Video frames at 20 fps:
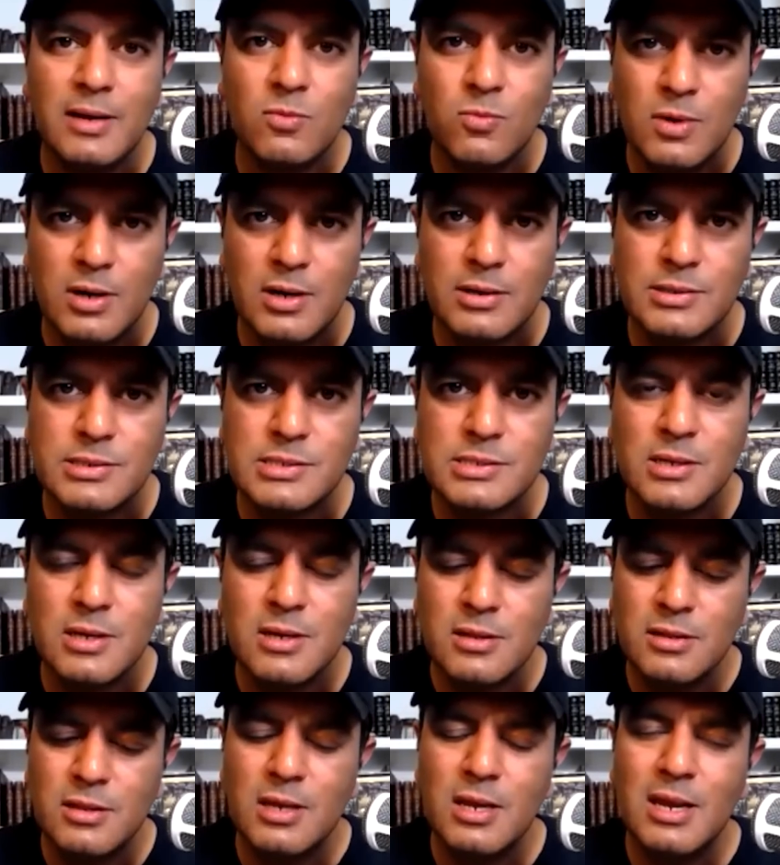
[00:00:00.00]
works,
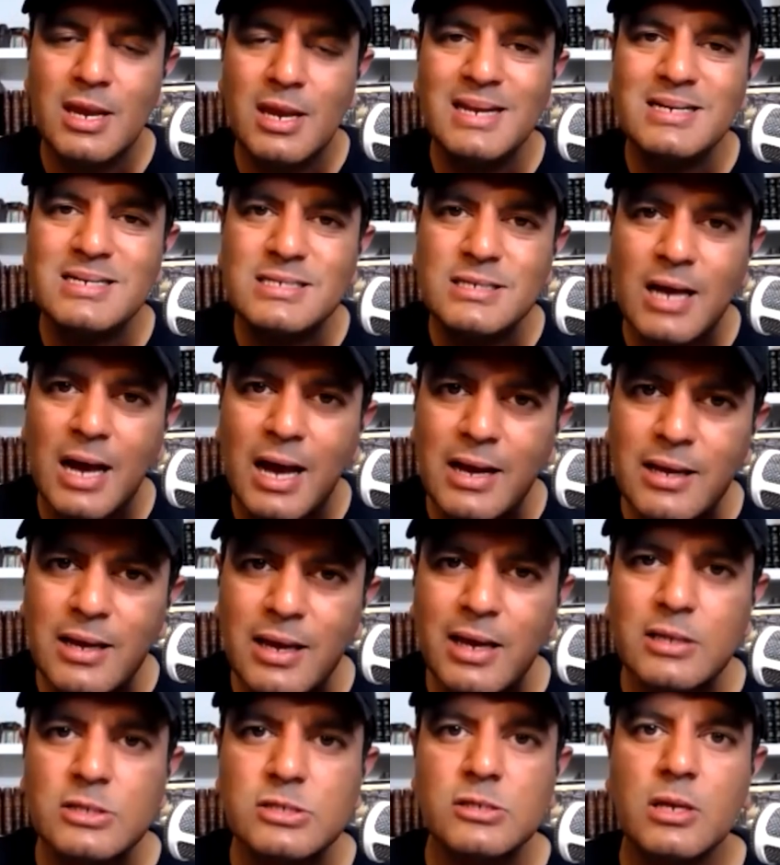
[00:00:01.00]
the entire
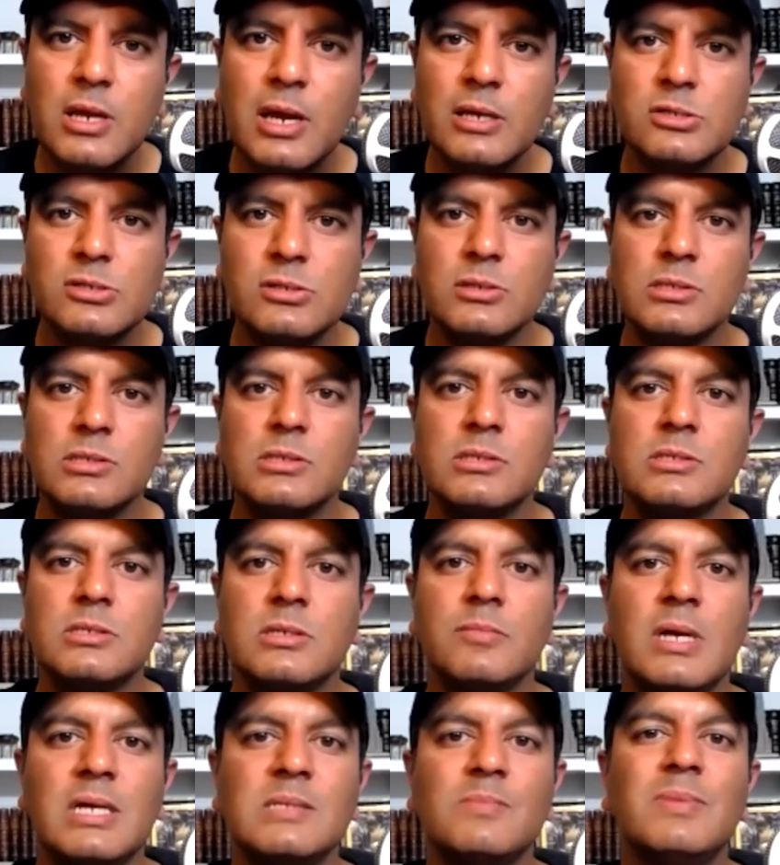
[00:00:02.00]
education system
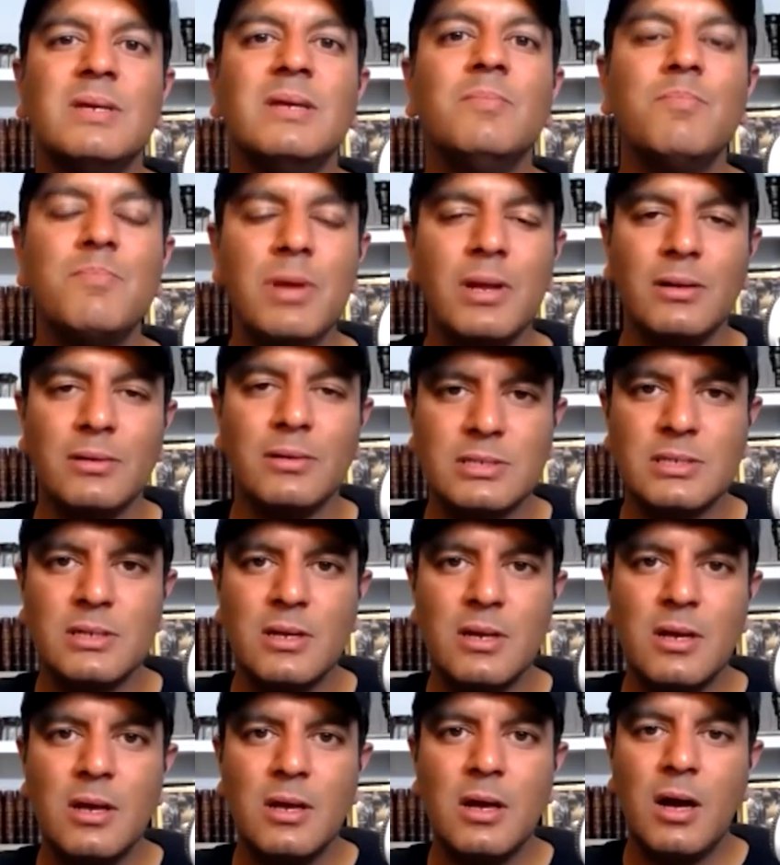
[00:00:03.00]
has been built
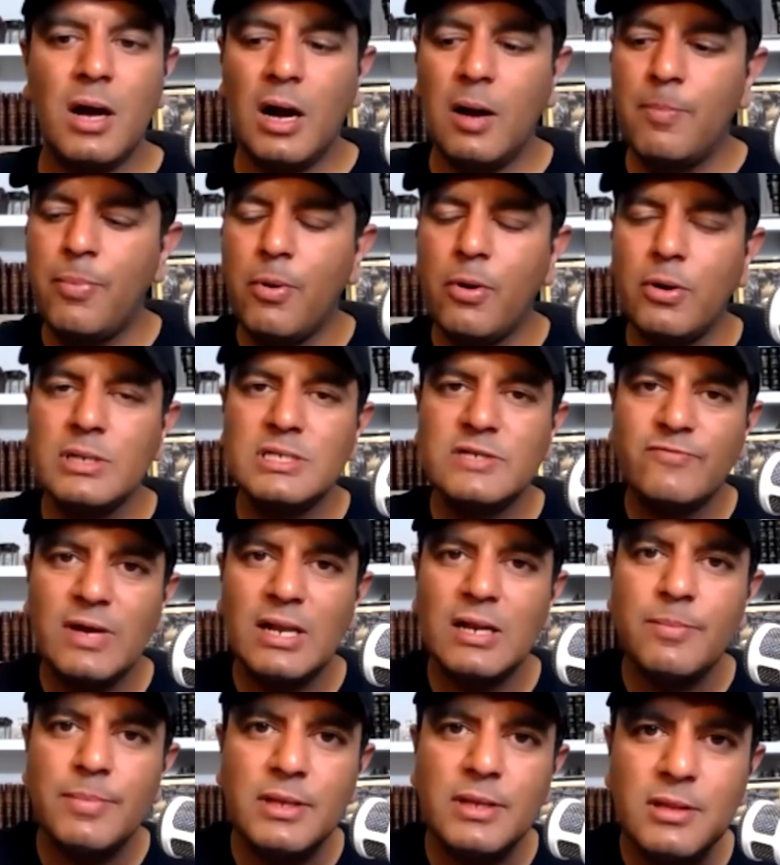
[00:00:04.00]
upon
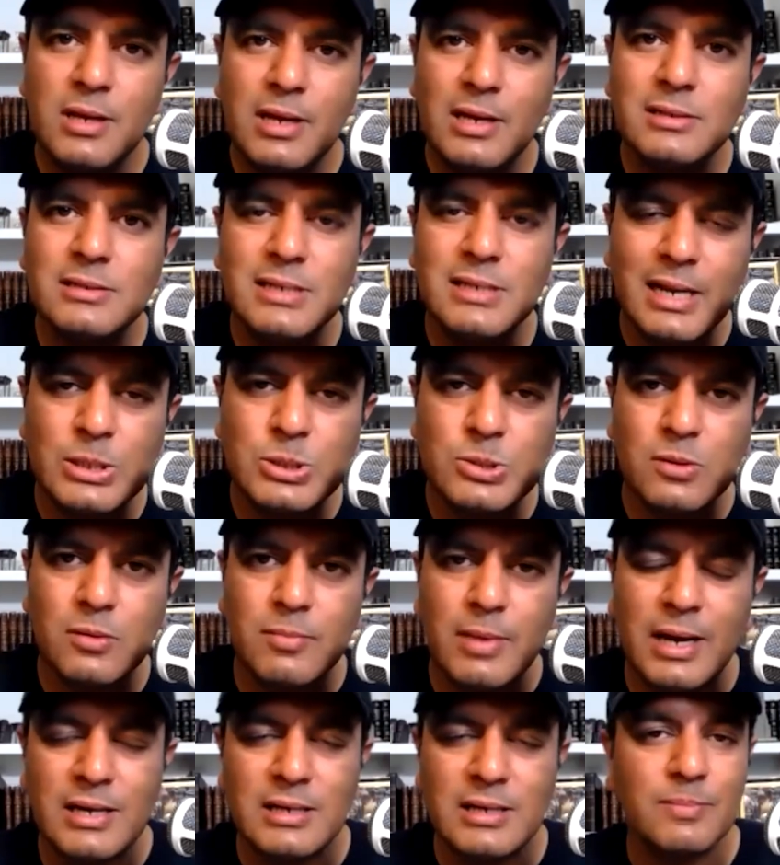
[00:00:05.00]
developing the intellectual
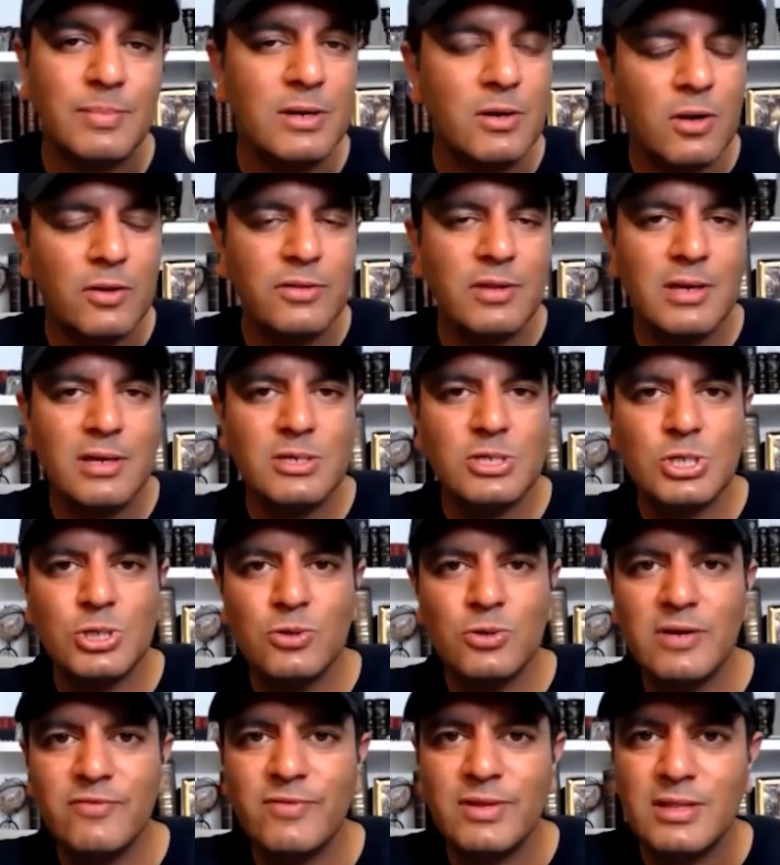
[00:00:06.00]
mind, but not the
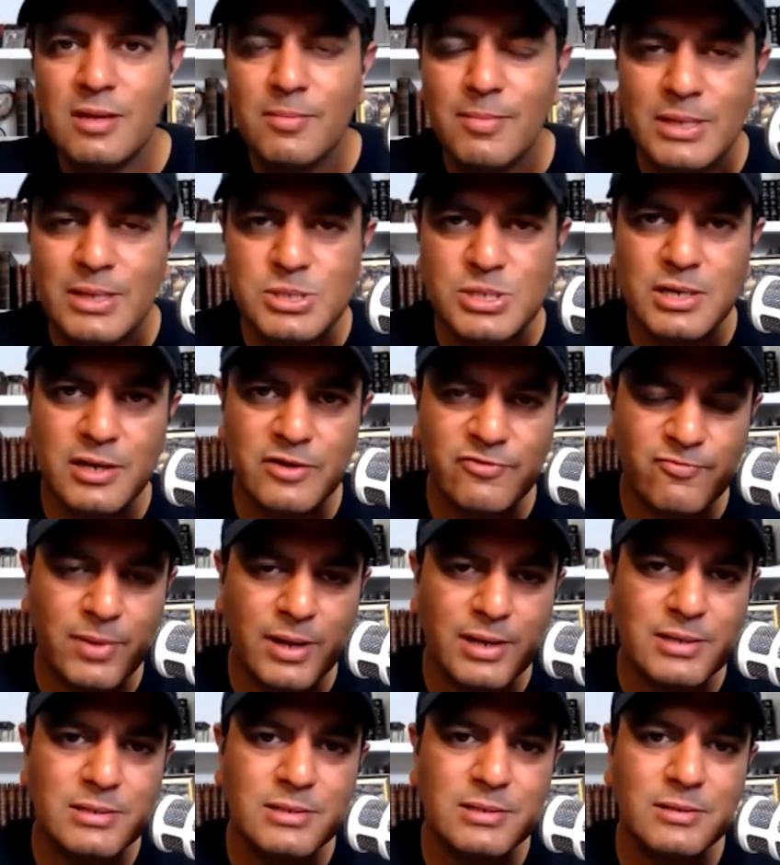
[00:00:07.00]
intuitive and the imaginative
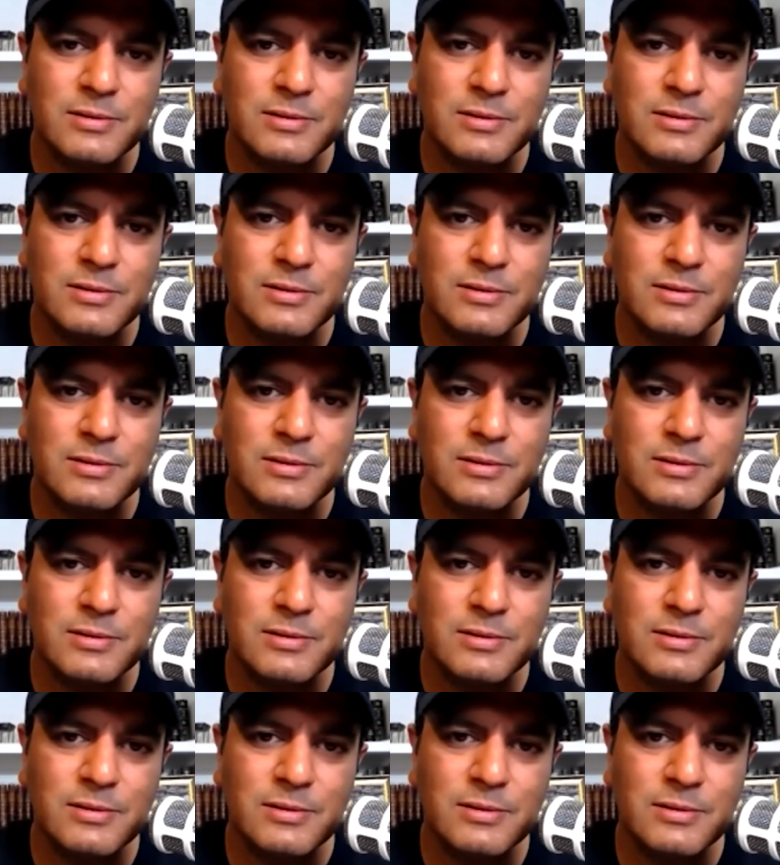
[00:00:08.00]
mind.